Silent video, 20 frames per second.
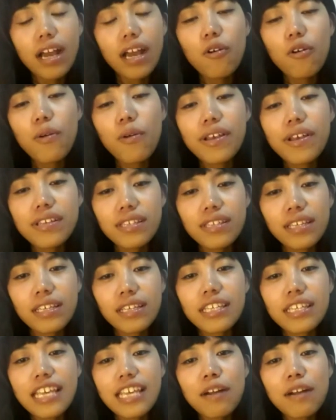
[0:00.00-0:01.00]
always think
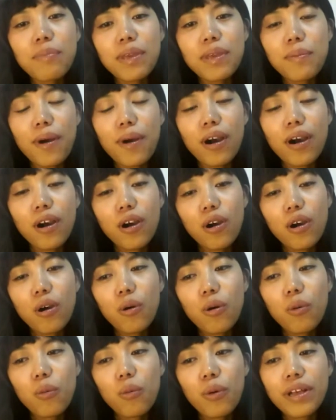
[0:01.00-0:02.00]
young
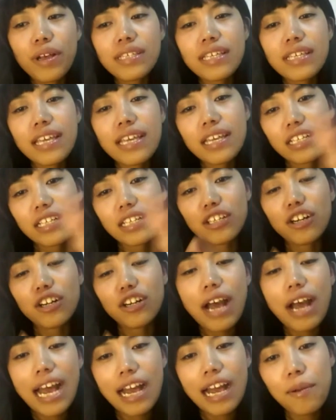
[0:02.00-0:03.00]
people, when they grow
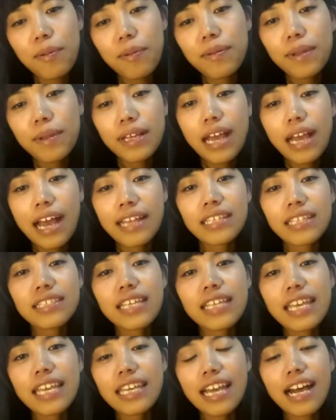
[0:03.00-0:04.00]
up and
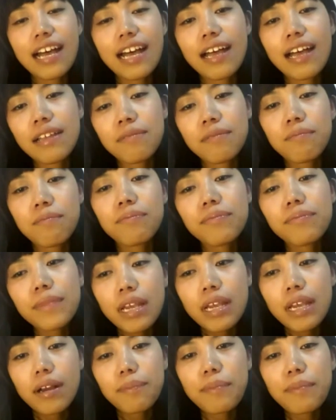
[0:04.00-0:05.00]
they can
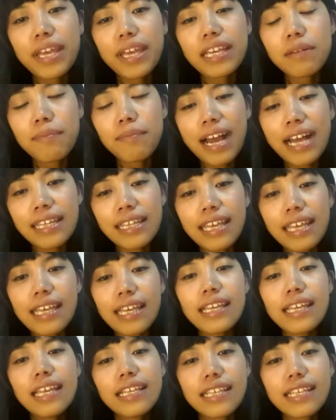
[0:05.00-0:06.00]
make
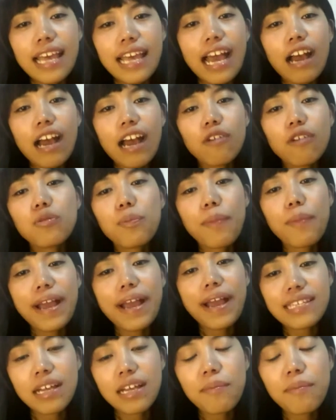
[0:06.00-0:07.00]
money, they have to
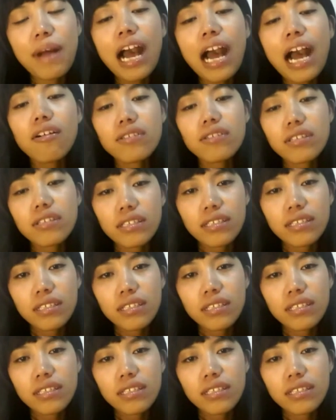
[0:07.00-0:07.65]
buy some house.